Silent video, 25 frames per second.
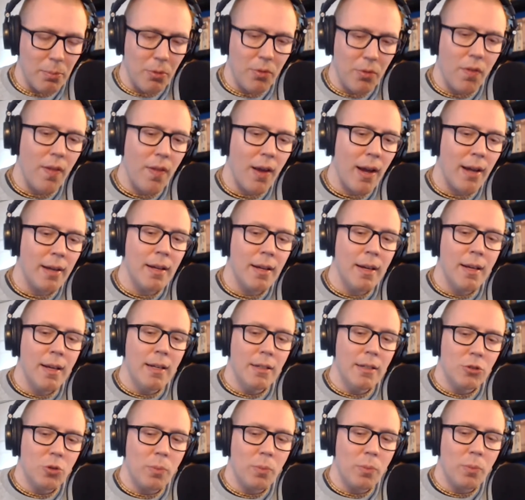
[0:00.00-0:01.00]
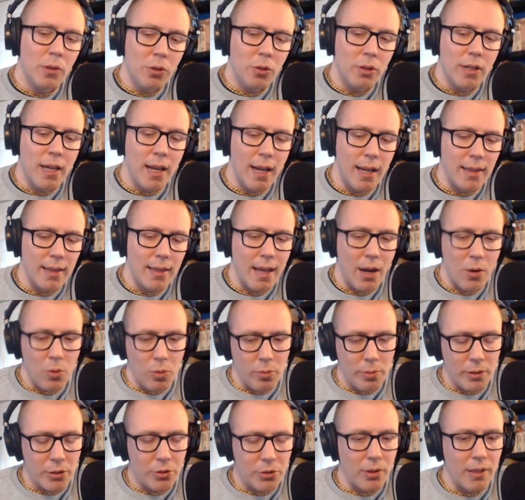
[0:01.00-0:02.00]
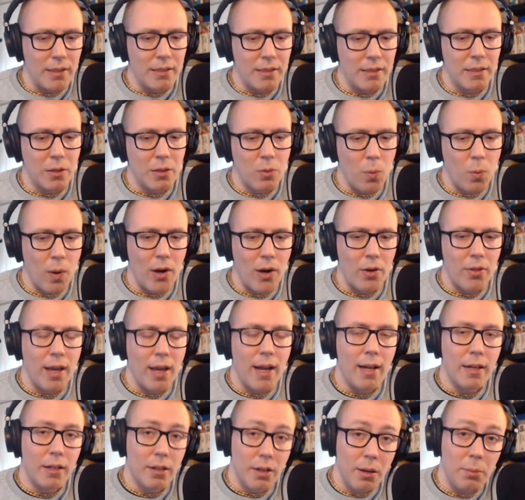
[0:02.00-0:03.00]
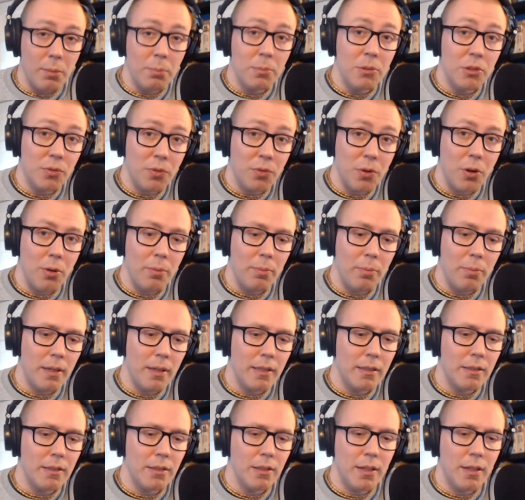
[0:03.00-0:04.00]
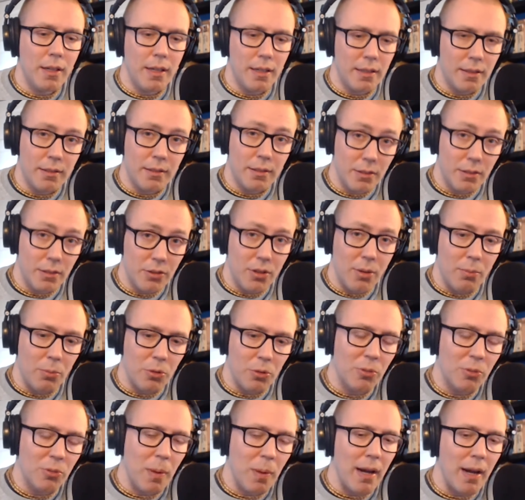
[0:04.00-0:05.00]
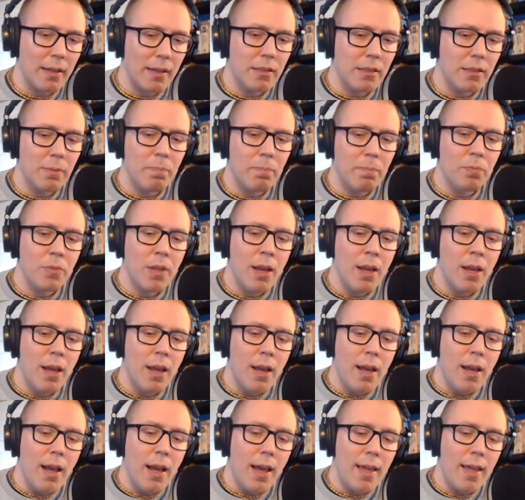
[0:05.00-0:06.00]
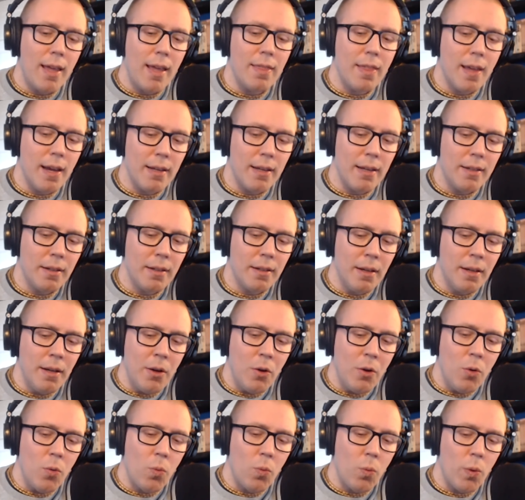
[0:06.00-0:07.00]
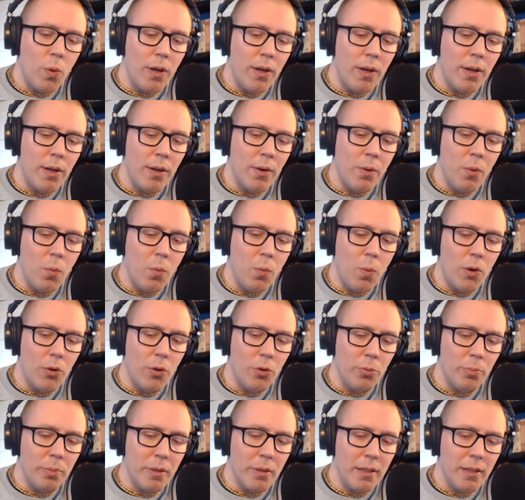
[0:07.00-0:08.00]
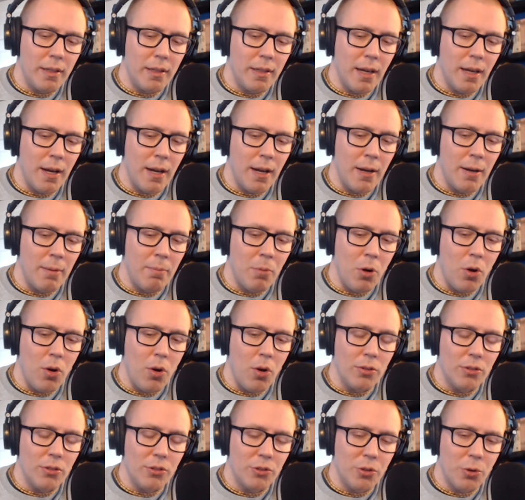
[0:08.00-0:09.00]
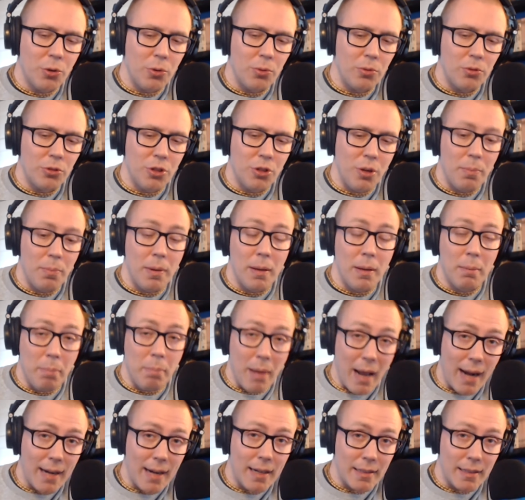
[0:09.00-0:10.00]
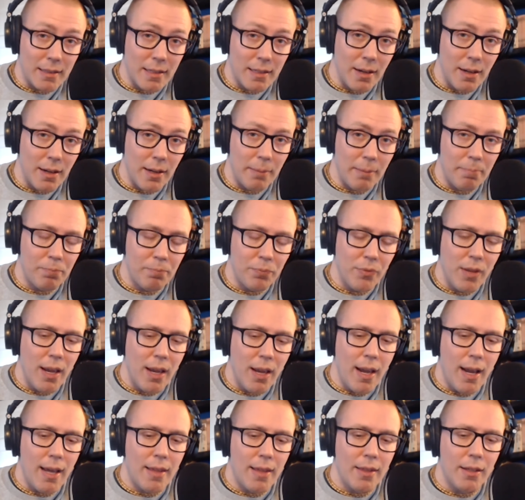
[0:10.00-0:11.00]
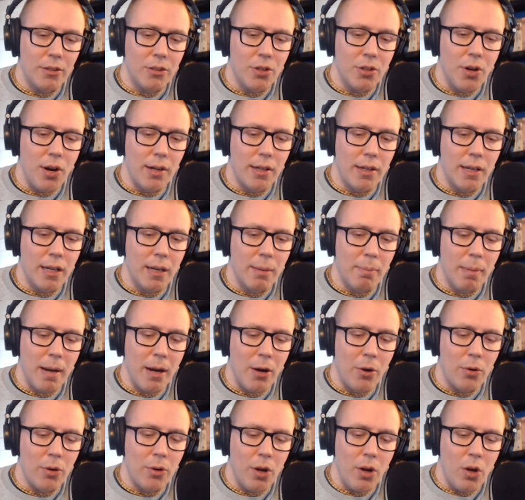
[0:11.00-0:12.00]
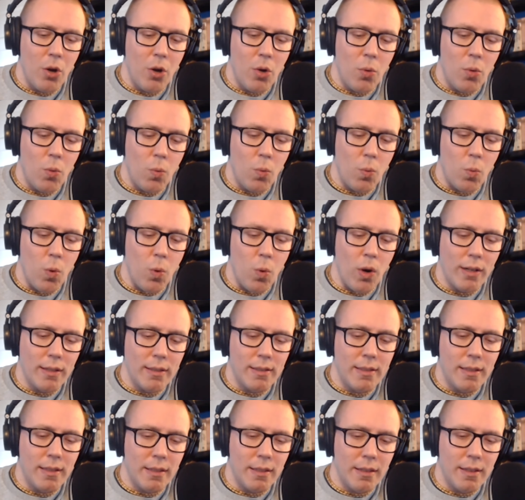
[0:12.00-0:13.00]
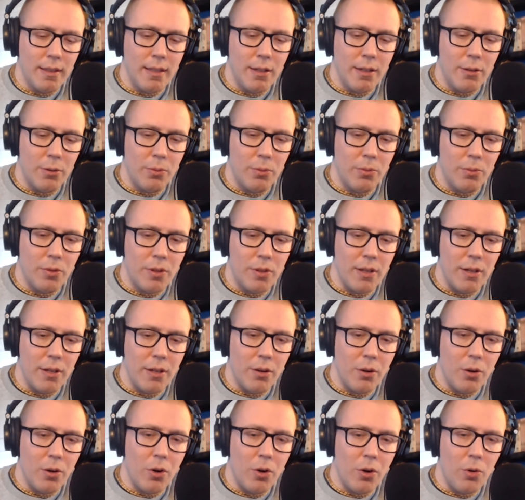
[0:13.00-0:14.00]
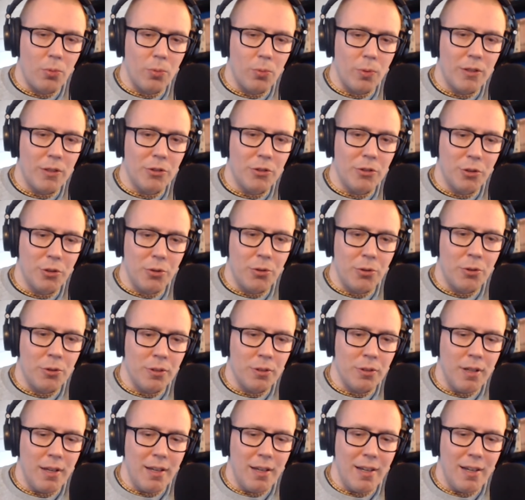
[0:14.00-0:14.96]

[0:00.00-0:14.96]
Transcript: than that. So we'll be looking at that. We'll be tracing where that comes from in some respects. And then we will be also jumping back in time and then talking about what did the original